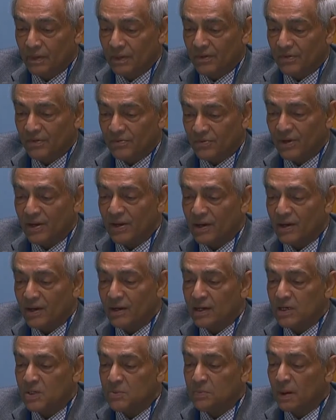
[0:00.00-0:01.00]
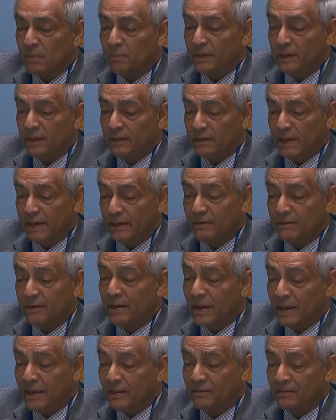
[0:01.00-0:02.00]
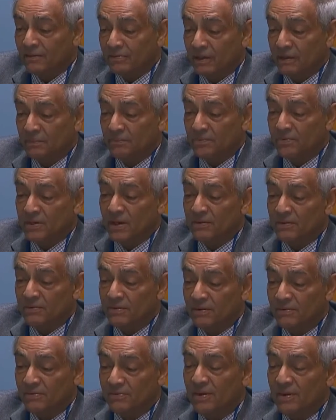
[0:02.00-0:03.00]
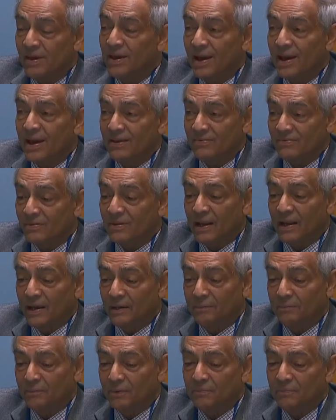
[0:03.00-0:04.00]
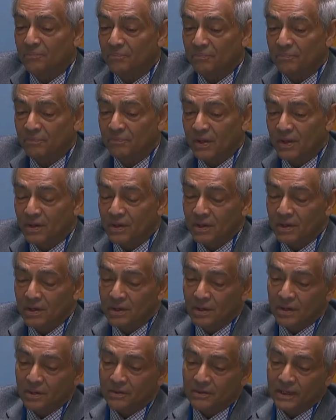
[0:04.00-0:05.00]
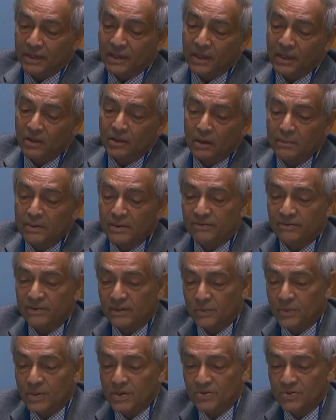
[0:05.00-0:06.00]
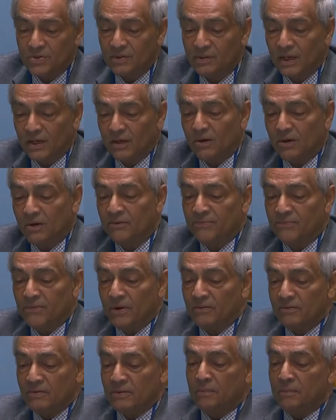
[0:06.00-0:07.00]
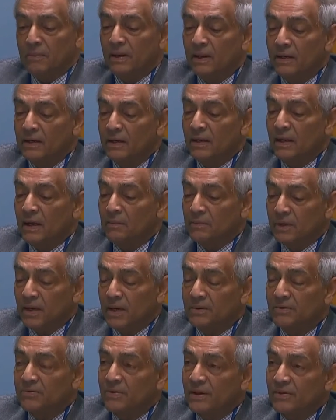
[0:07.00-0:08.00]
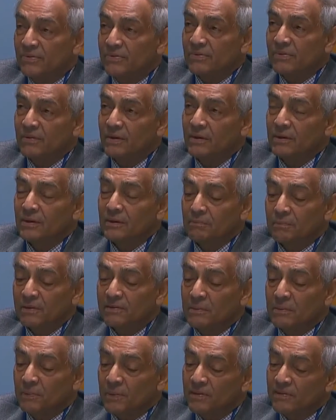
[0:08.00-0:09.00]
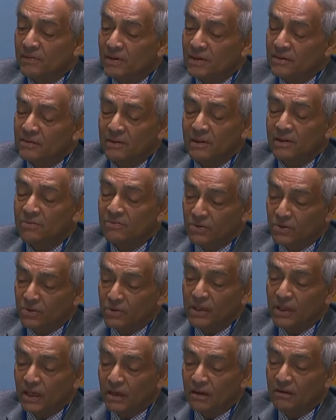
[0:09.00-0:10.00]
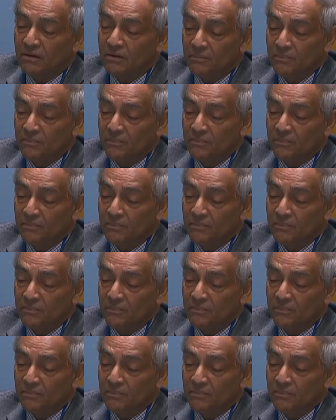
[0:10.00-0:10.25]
Sri Lanka's public debt in the circumstances has climbed. The economic situation that confronts the middle-income countries, Mr. President, is unique,